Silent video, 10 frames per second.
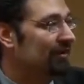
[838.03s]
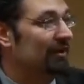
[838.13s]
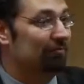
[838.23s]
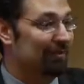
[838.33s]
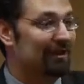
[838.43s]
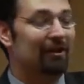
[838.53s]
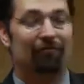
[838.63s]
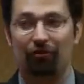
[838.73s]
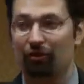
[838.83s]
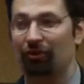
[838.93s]
Meaning
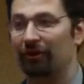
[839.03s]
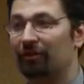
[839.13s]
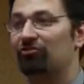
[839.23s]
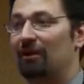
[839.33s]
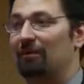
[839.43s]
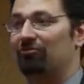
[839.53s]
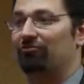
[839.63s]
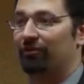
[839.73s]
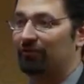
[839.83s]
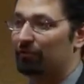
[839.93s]
if you're on the sidewalks in
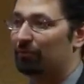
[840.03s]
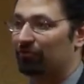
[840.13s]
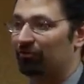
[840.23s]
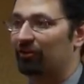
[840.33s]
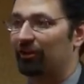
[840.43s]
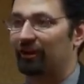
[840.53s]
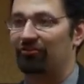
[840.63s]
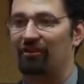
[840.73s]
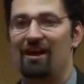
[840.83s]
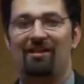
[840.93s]
front of abortion
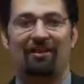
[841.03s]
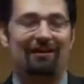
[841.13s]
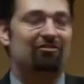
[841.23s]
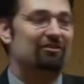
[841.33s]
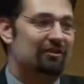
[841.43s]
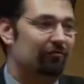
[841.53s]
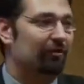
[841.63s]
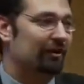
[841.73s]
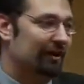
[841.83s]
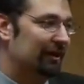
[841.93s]
clinics, that's a
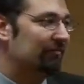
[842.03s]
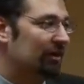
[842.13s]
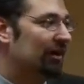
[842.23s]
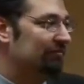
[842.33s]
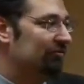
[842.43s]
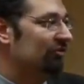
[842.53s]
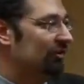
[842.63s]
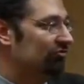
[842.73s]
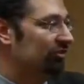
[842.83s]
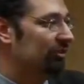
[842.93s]
different kind of a
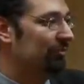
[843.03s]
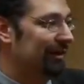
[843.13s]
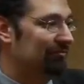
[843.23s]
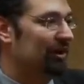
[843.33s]
conversation than what I'm